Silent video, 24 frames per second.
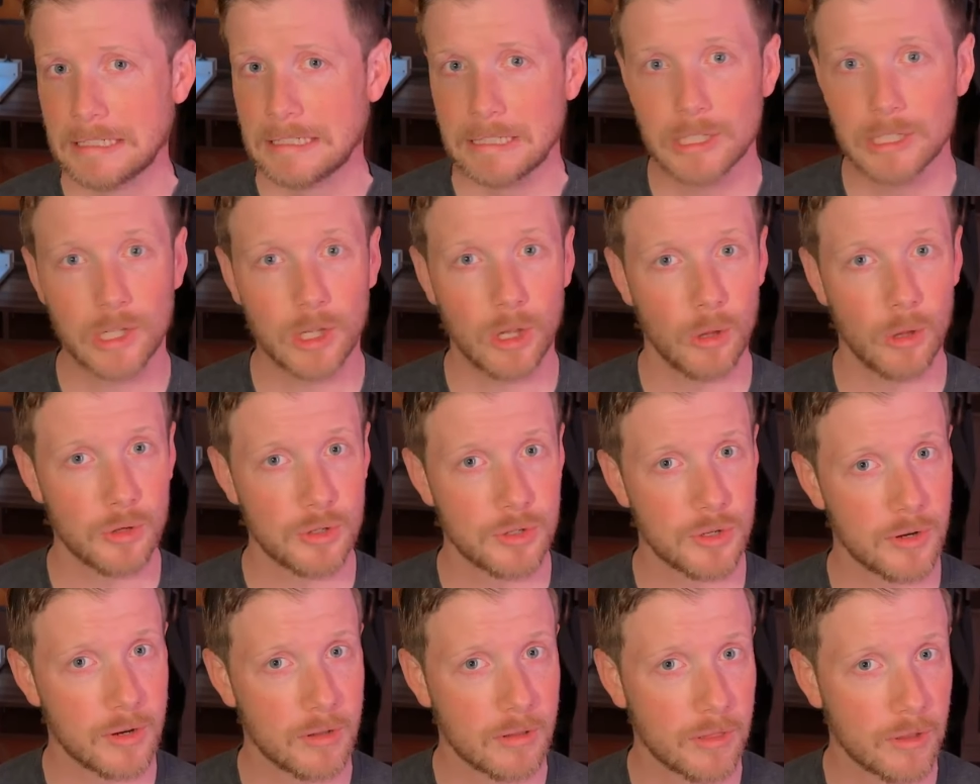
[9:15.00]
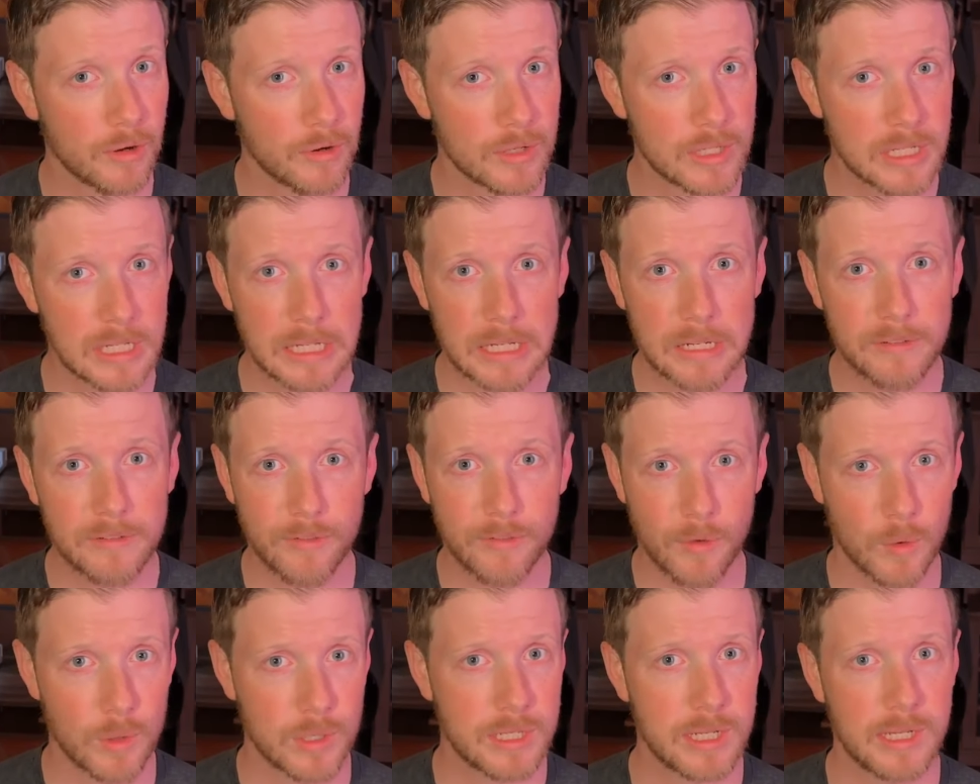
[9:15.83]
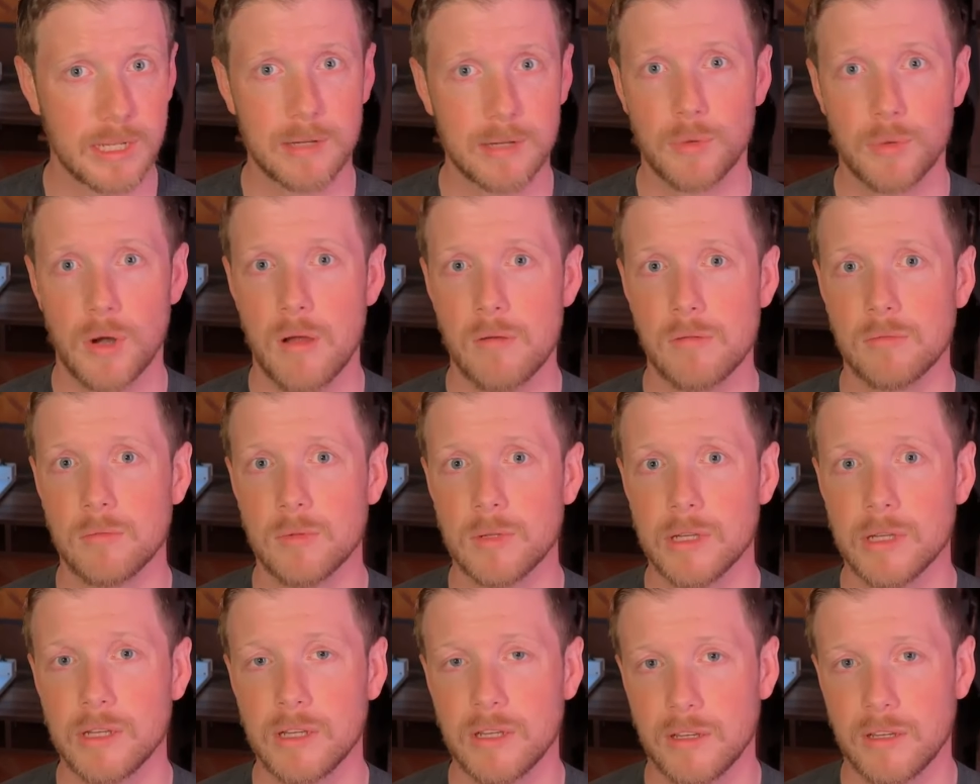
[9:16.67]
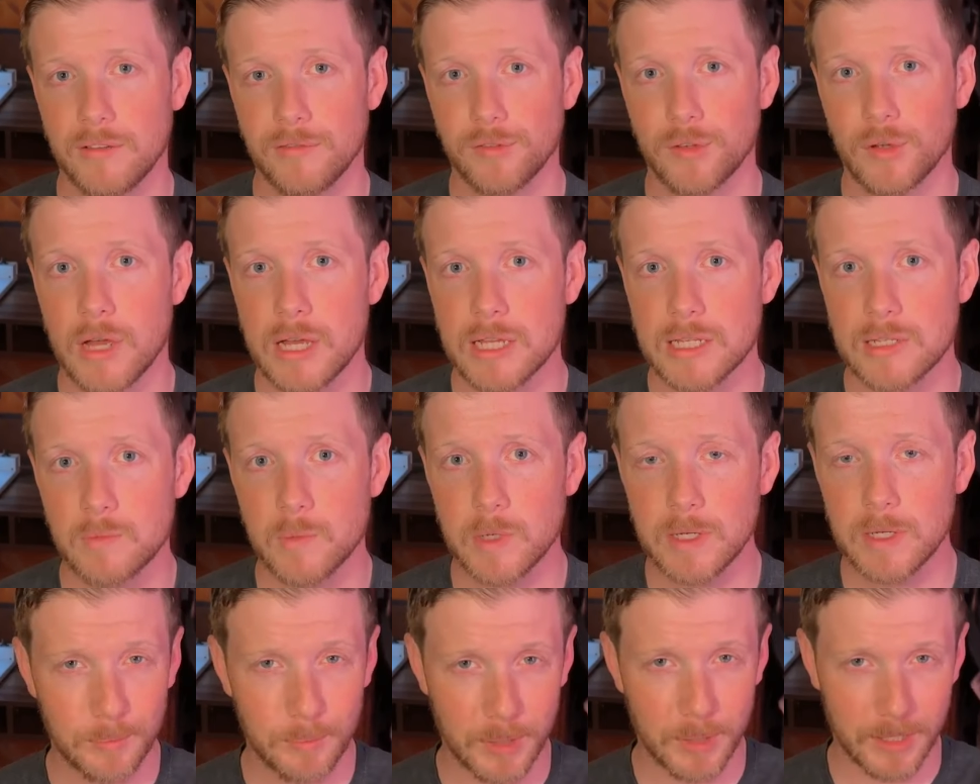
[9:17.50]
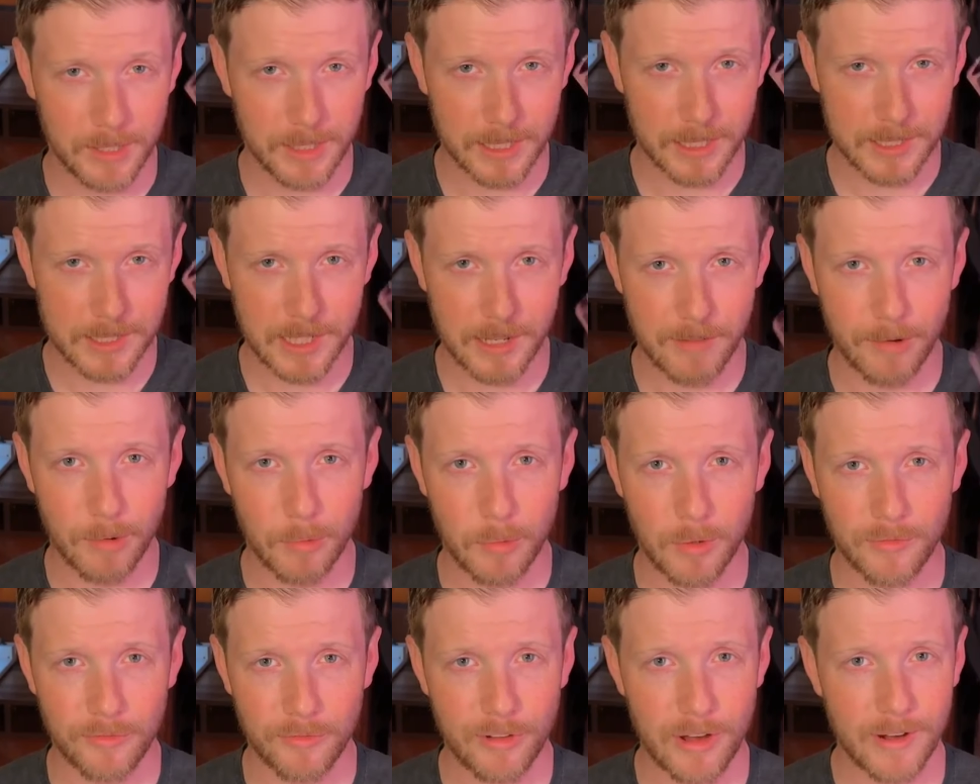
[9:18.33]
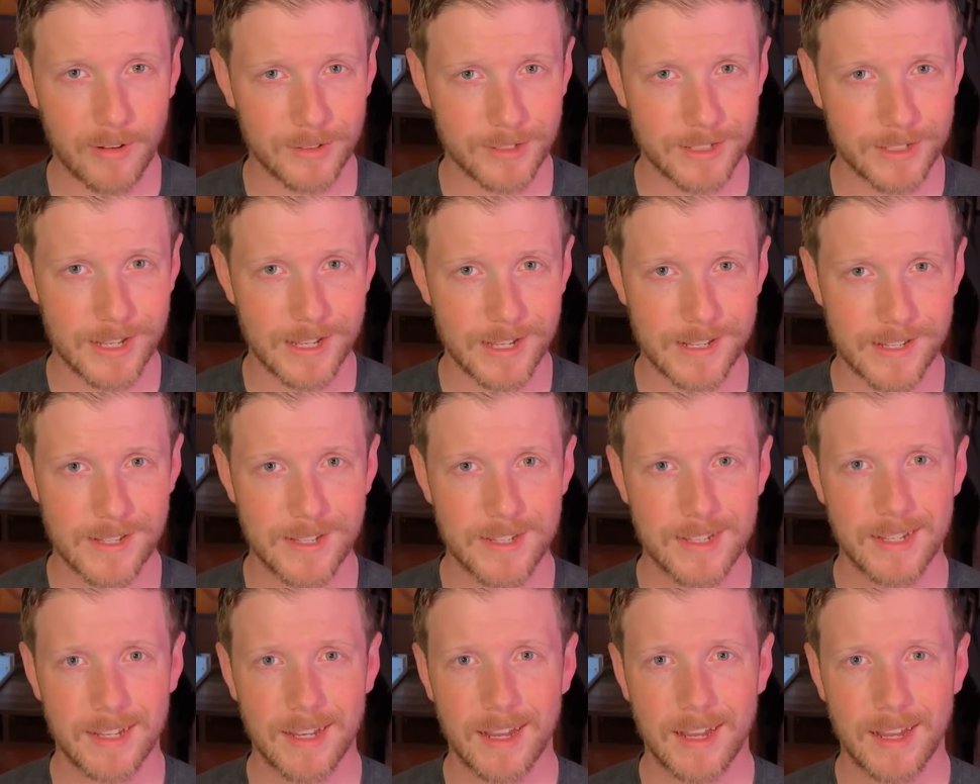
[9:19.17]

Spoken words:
Closer to 13, 14 probably, if you asked me. But let's give it one final taste.